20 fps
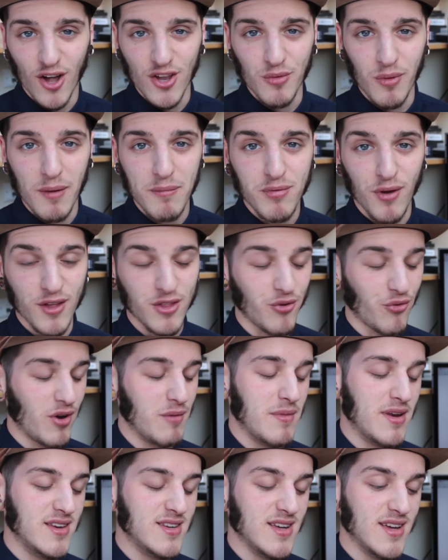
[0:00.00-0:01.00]
On the website, it's
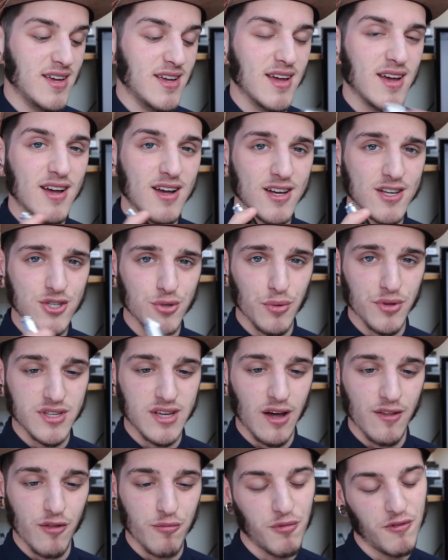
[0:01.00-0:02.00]
green mint tea. So we'll see
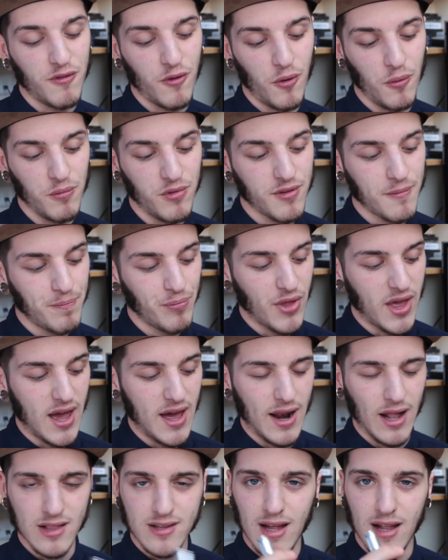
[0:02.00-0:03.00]
how this performs,
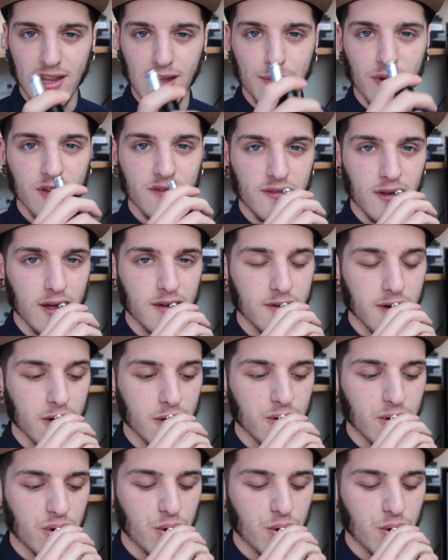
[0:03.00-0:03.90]
and I'll tell you about the flavour.